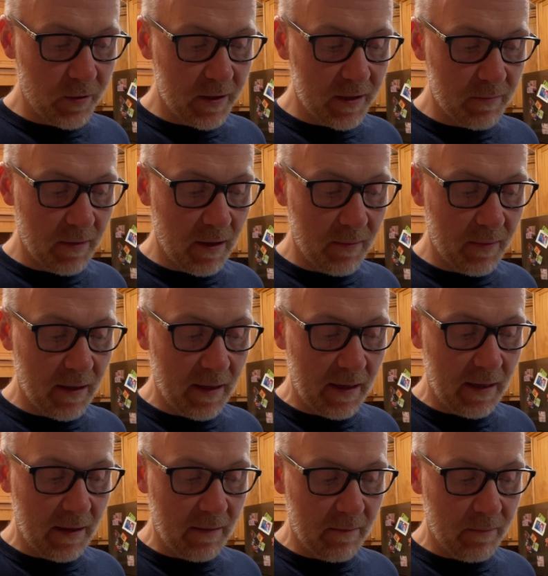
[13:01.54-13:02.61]
is
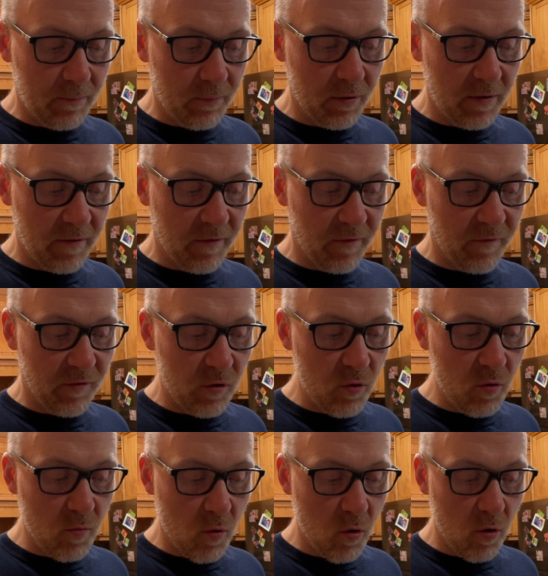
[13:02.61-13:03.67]
maybe put a few
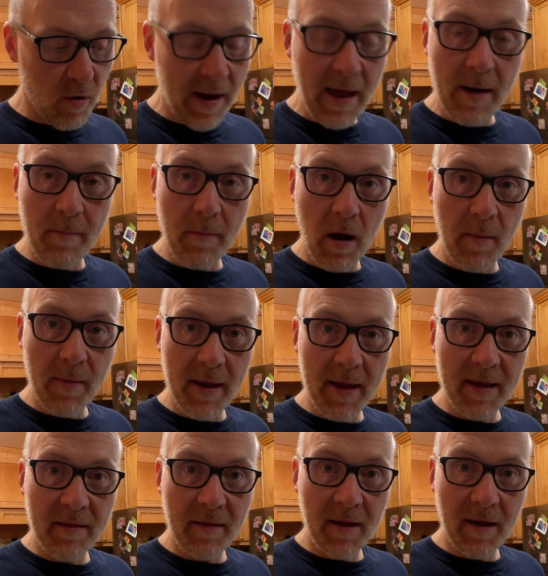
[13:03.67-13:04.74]
more edamame
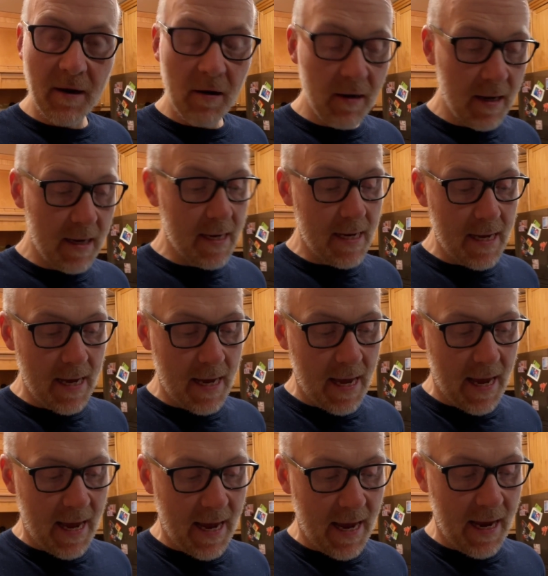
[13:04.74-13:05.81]
in there
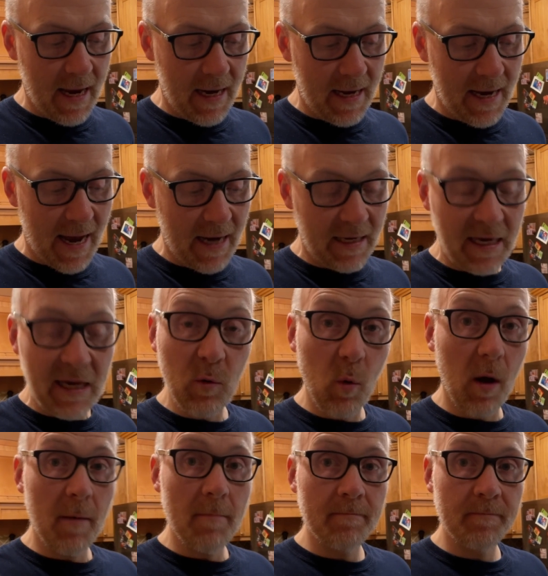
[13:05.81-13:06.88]
and add
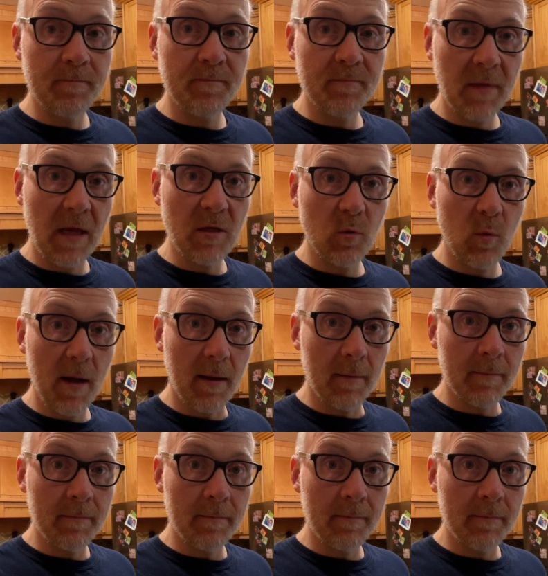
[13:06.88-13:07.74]
quinoa as well.